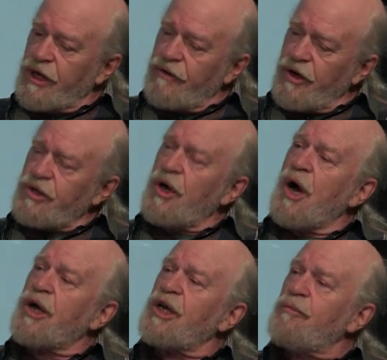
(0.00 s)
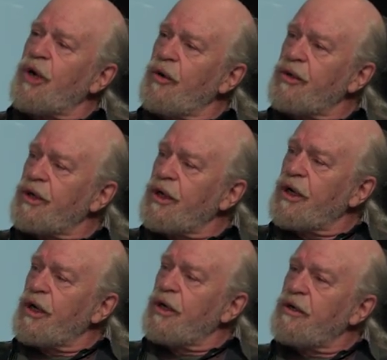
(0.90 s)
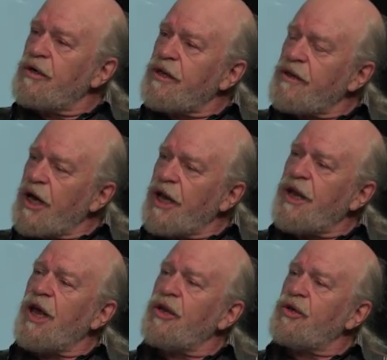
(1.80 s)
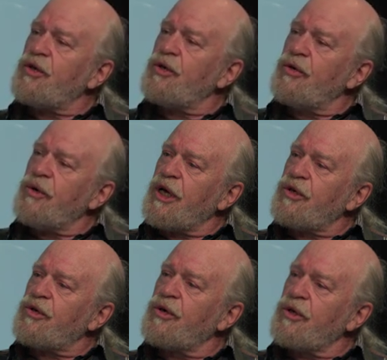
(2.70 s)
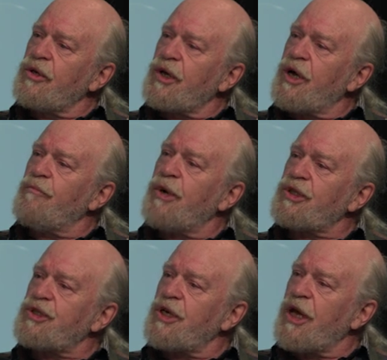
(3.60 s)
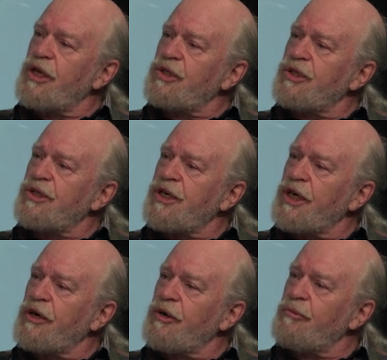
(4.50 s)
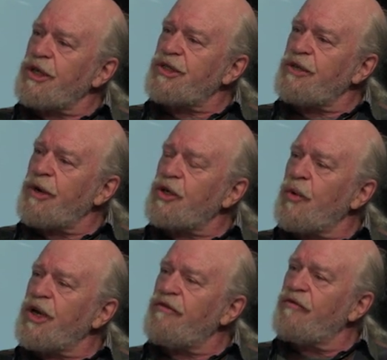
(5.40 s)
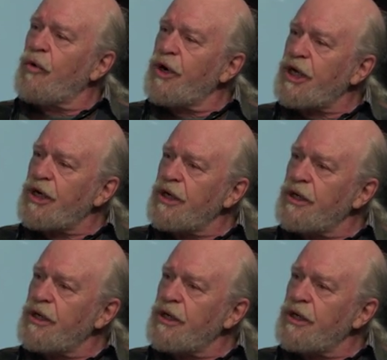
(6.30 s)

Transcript: They're talking about an end to internal combustion engines here in BC by 2040.